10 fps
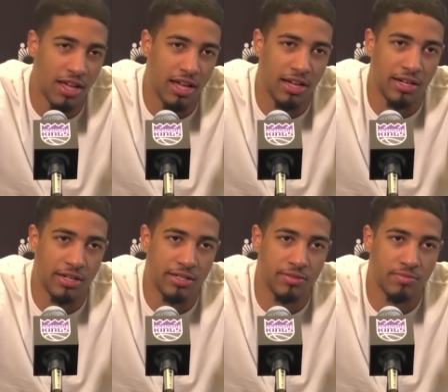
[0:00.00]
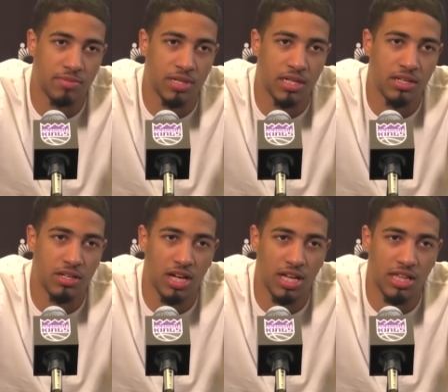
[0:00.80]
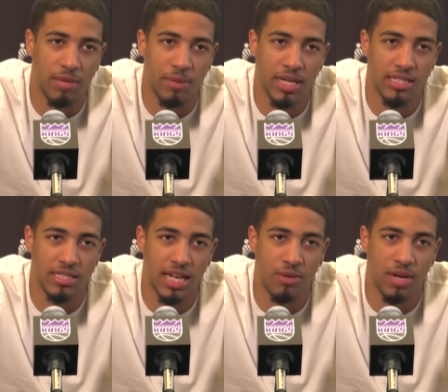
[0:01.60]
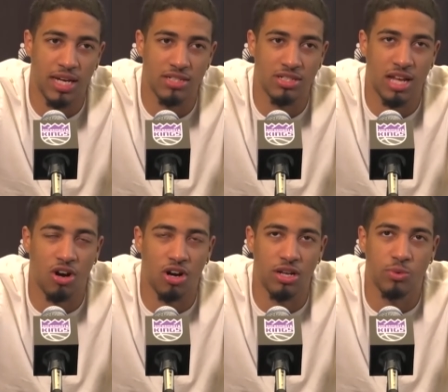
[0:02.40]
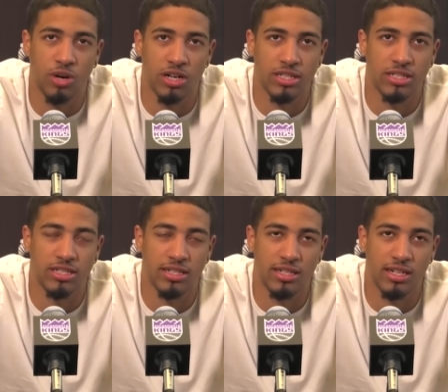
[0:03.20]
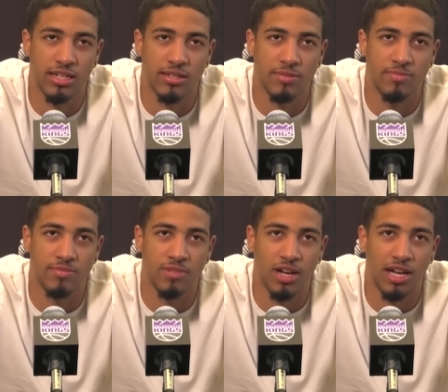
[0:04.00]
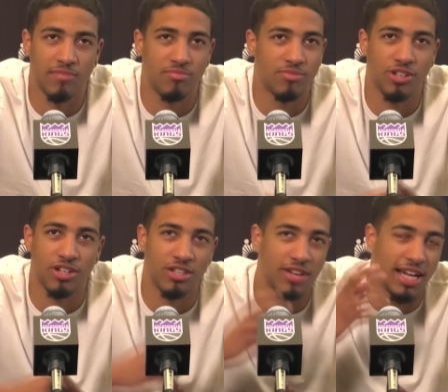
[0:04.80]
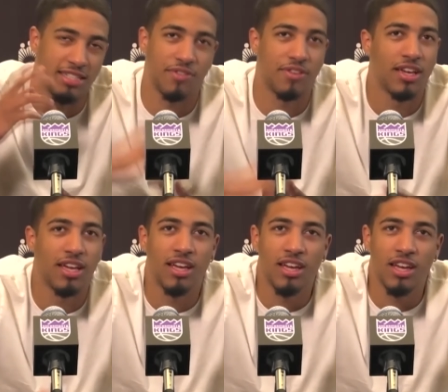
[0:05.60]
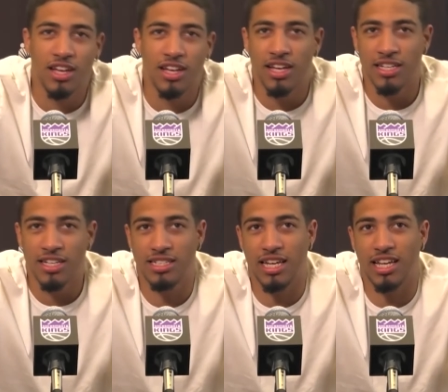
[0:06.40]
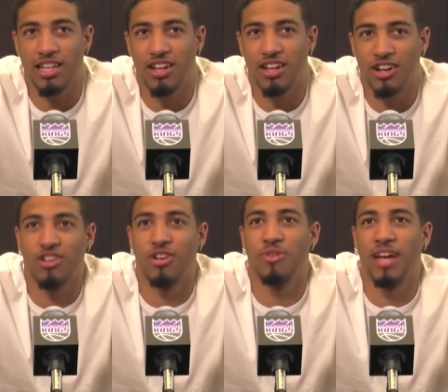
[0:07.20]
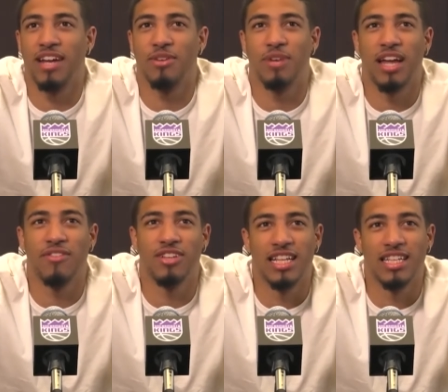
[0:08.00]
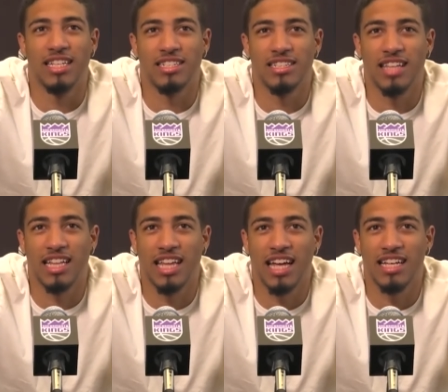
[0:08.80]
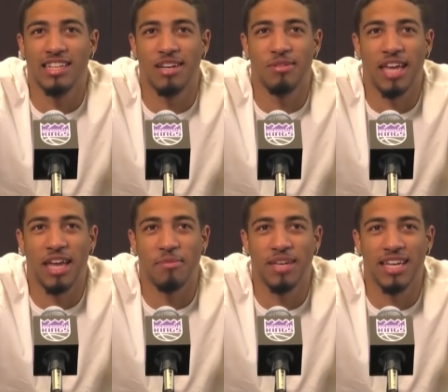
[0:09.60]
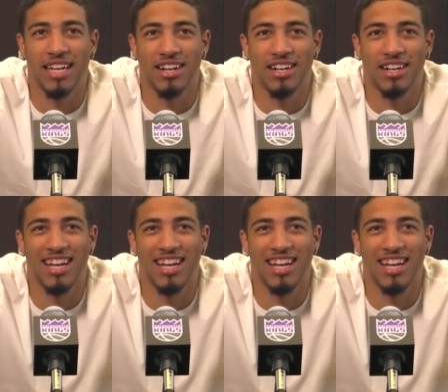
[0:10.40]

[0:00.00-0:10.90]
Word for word: Um, but you know, I think my biggest takeaway is just how hard he works. Um, you know, I'm sure you guys have seen the article or read or whatever that is that they had to tell me can't be in here.